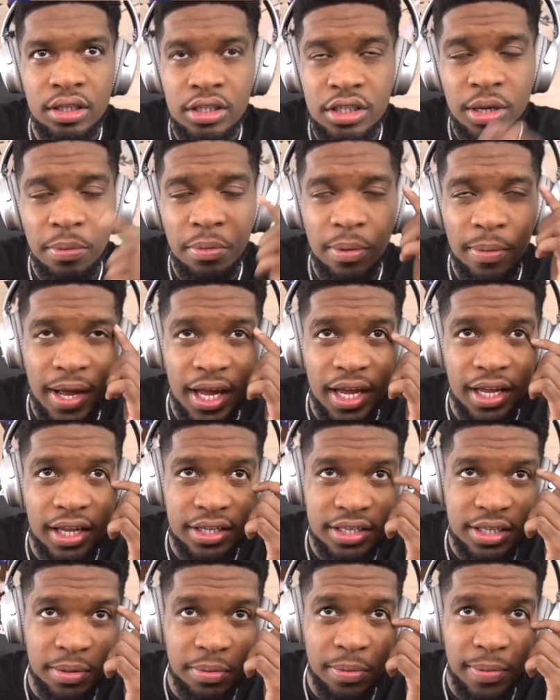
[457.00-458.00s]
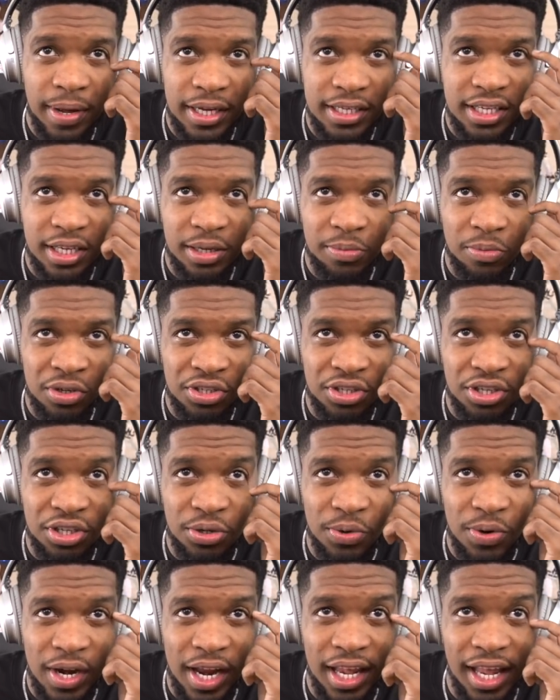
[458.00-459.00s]
Some of my some of my team wants to
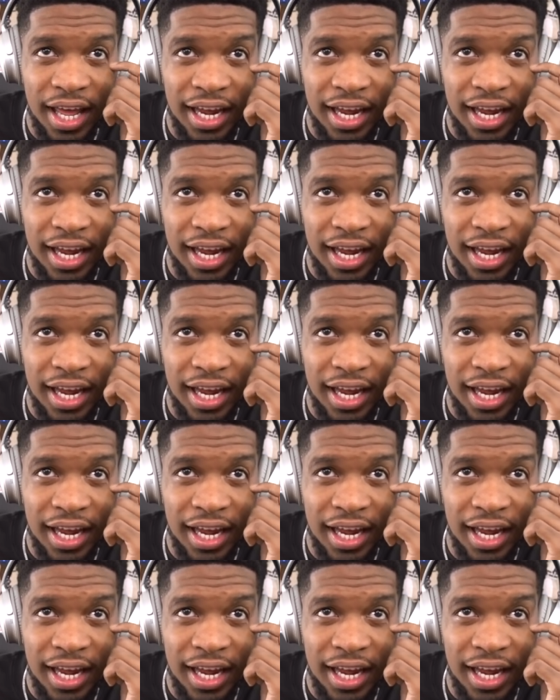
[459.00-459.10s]
do it at